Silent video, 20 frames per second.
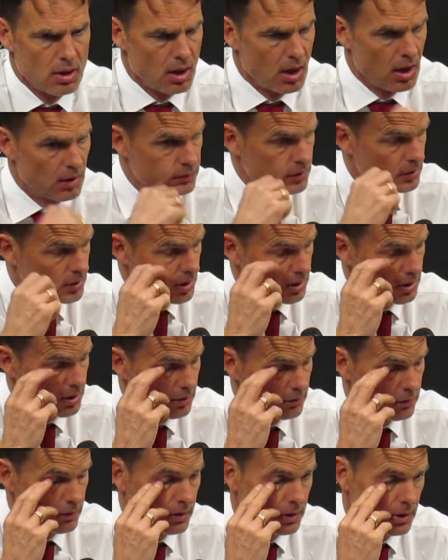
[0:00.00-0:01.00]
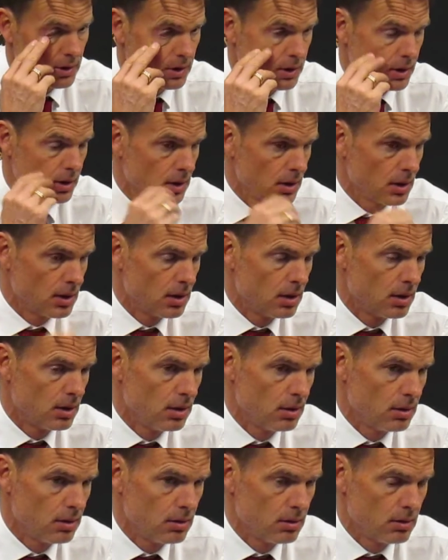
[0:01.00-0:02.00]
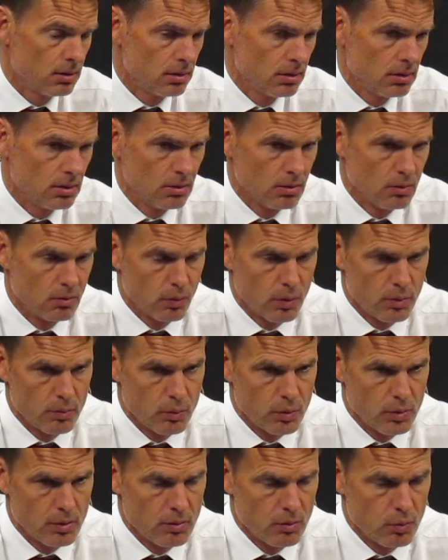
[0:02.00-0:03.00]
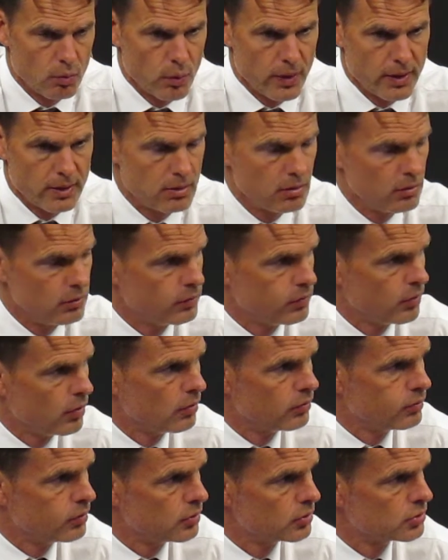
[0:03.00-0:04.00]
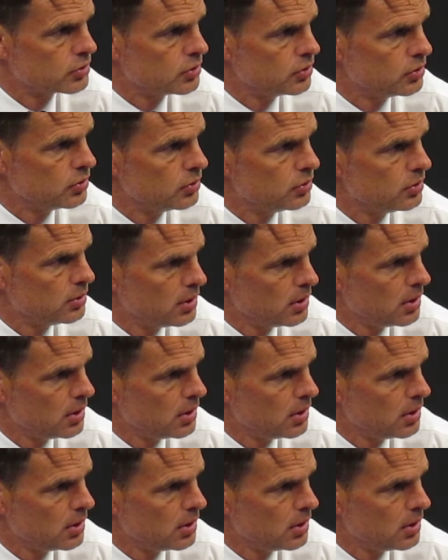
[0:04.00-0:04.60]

After that, I think when we went to 4-4-2,